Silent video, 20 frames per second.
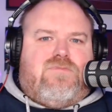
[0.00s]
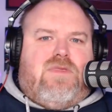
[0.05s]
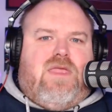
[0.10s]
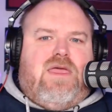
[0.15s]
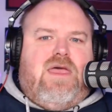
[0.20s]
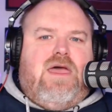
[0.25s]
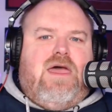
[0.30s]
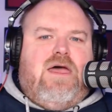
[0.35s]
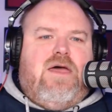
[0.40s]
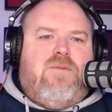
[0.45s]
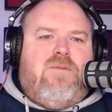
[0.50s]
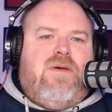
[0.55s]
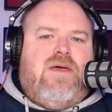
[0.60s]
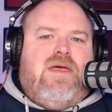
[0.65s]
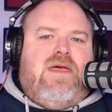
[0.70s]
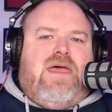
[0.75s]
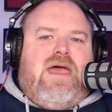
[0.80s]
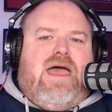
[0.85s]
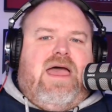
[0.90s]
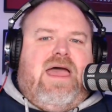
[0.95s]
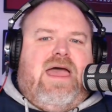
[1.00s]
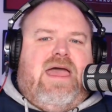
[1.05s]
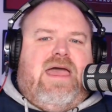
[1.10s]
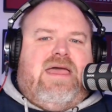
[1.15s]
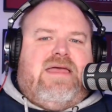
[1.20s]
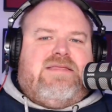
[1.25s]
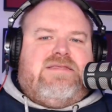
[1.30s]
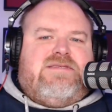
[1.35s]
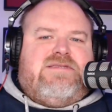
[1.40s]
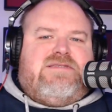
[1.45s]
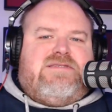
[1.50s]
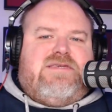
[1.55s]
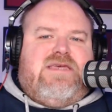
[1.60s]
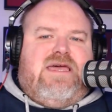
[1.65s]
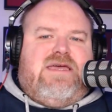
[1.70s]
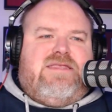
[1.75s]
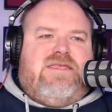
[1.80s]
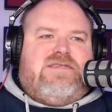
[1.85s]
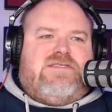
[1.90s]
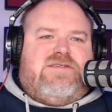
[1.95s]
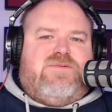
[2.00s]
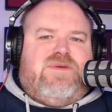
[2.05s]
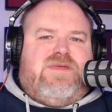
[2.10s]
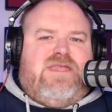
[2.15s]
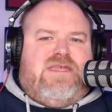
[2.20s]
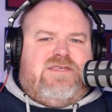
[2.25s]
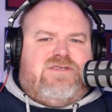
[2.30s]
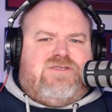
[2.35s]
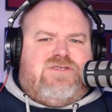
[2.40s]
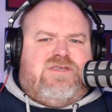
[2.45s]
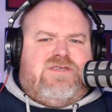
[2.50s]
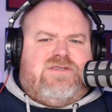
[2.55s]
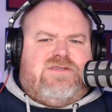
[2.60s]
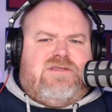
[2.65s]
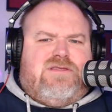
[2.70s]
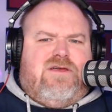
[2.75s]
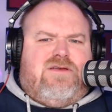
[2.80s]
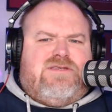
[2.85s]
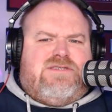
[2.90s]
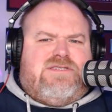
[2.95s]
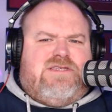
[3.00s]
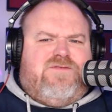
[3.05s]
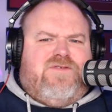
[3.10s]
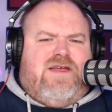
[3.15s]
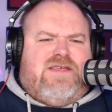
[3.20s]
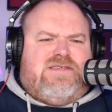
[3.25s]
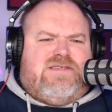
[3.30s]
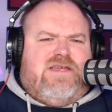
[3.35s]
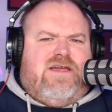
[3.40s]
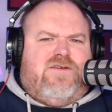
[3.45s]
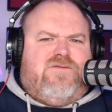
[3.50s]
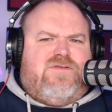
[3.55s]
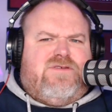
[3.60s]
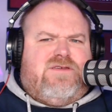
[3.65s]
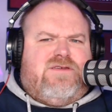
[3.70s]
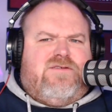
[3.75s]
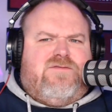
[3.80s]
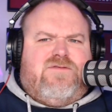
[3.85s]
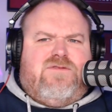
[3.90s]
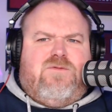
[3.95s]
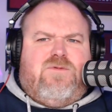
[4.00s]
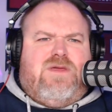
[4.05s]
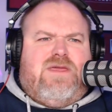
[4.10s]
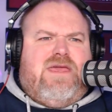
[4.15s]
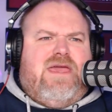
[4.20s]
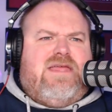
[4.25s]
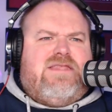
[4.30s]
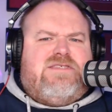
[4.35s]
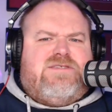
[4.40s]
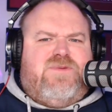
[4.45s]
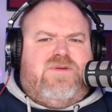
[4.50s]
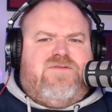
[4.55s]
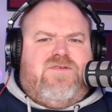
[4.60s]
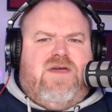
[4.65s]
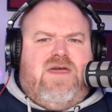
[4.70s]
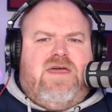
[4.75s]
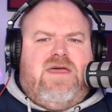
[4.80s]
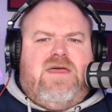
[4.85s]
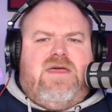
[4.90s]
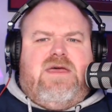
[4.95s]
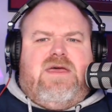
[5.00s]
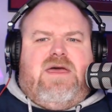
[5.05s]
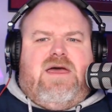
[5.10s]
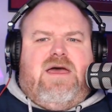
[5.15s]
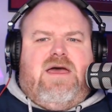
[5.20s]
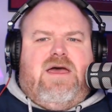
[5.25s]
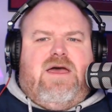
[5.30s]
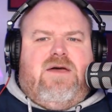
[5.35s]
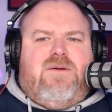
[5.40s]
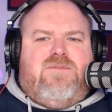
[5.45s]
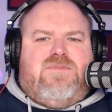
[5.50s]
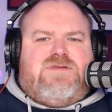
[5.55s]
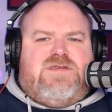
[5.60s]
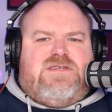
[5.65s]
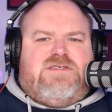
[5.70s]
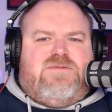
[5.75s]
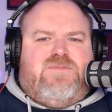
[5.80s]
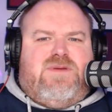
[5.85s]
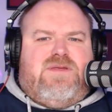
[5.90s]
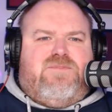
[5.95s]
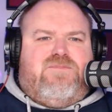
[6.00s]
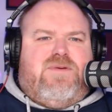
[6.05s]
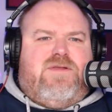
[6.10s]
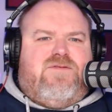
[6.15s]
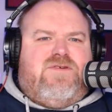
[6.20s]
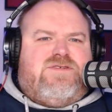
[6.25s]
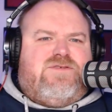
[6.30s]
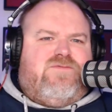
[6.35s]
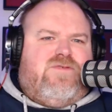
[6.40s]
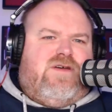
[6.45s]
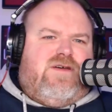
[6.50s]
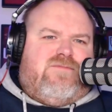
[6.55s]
And there's been interesting loads of stuff actually over the weekend, to be fair. So it's a bit of